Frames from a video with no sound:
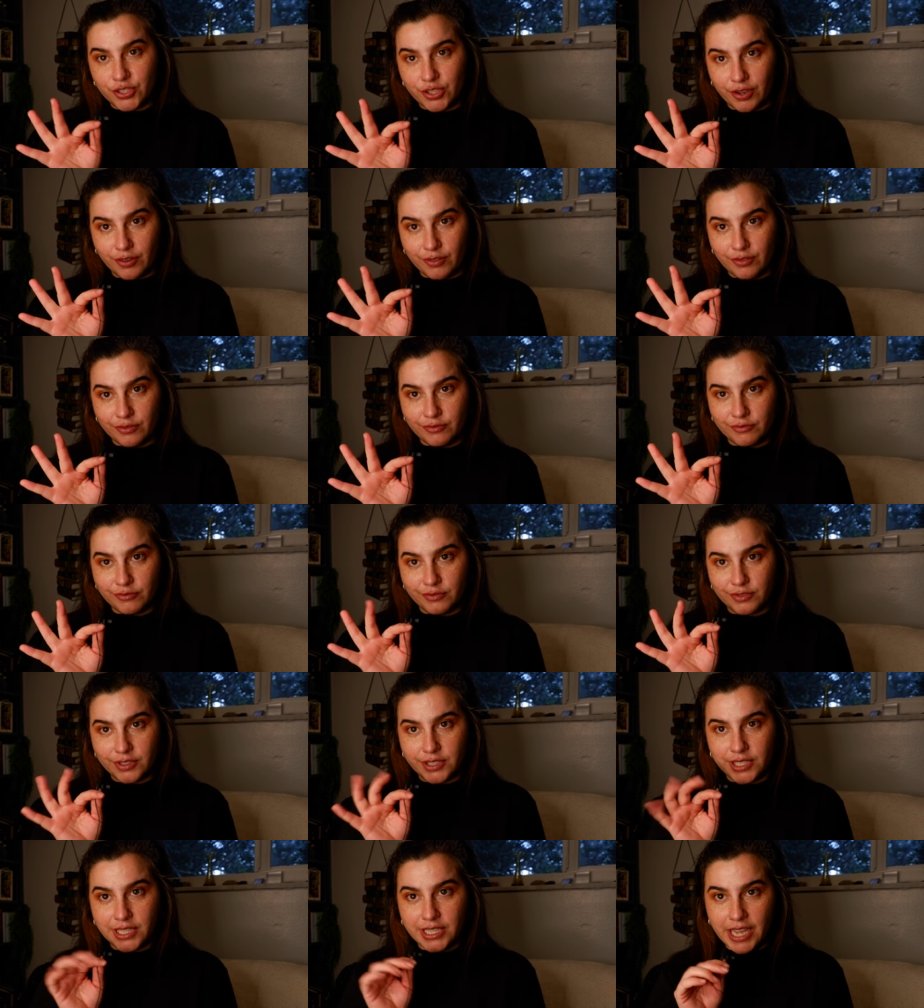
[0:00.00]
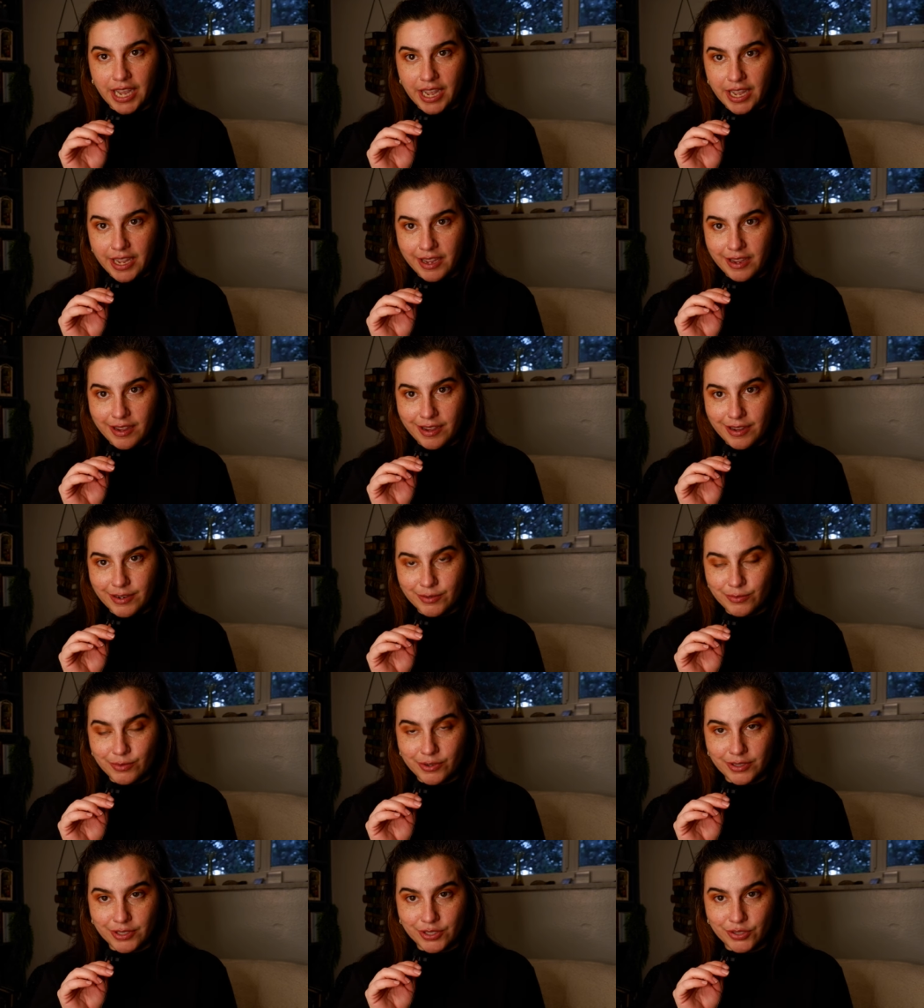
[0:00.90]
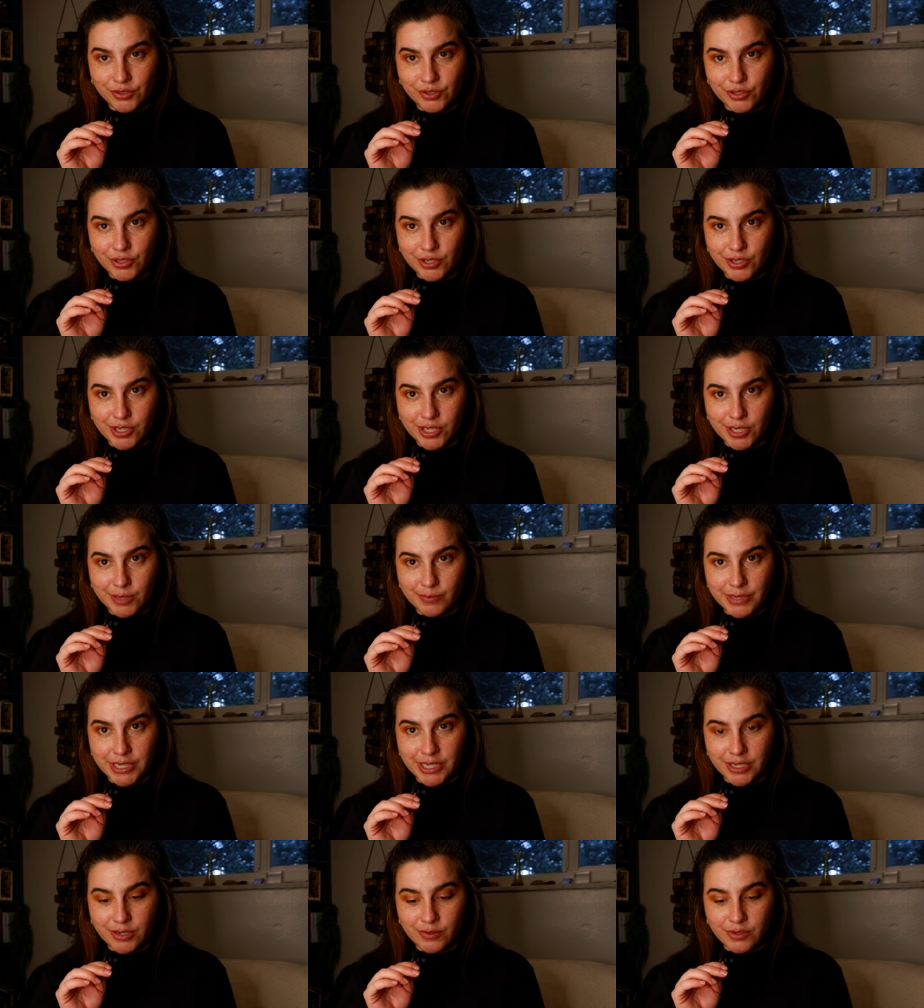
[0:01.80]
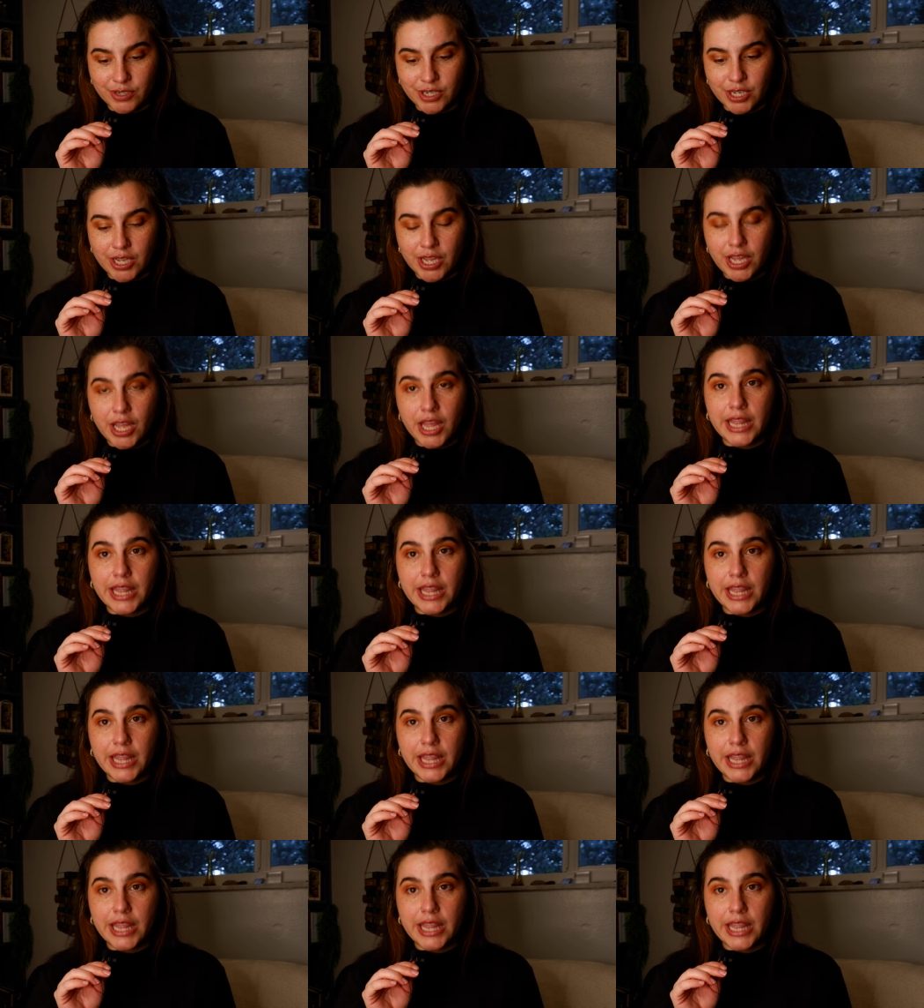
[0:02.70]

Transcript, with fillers: So, today I want to talk about